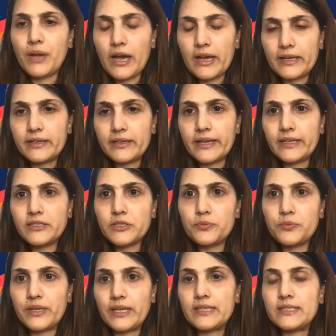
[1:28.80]
higher end
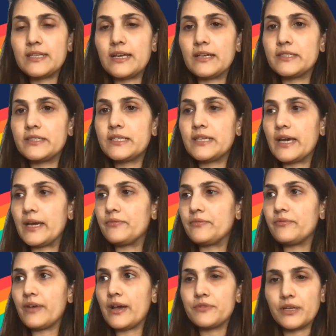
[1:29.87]
when I started.
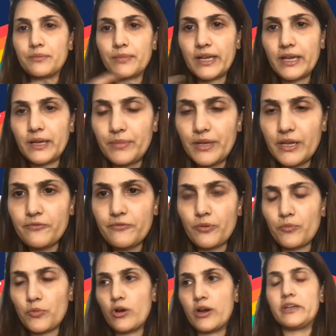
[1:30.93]
I've done my MBA
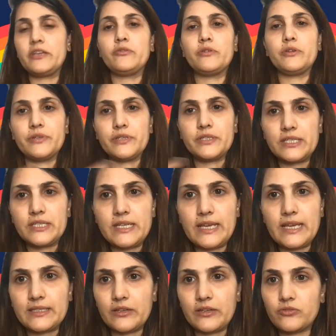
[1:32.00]
from Guwahati University,
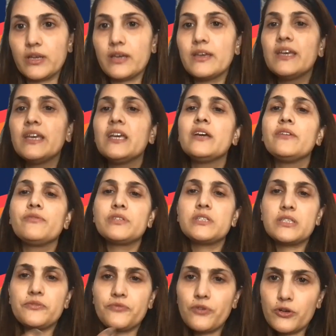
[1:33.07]
etc., which
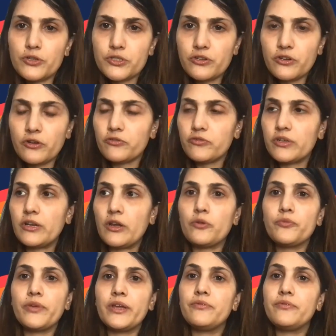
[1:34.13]
is of course not
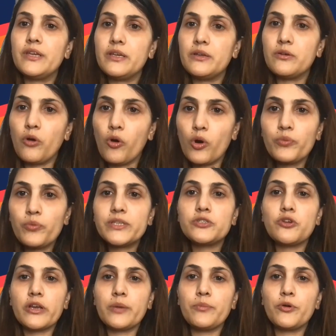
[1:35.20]
renowned, where we always
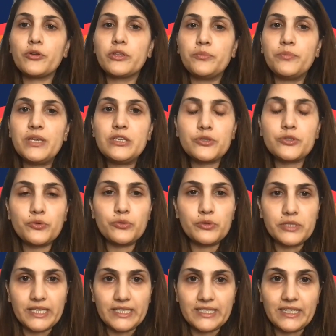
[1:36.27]
talk about the B
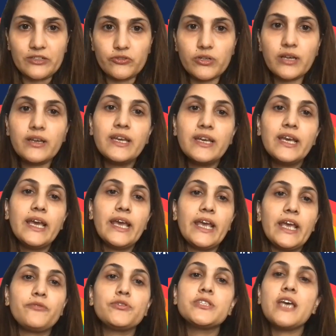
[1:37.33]
schools, etc.
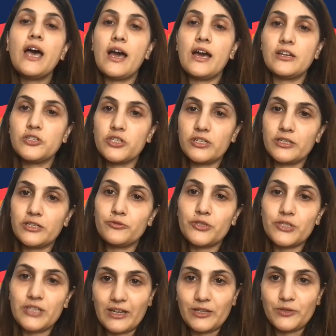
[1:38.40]
It was a hard journey to
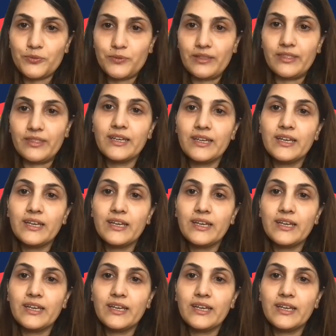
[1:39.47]
start with,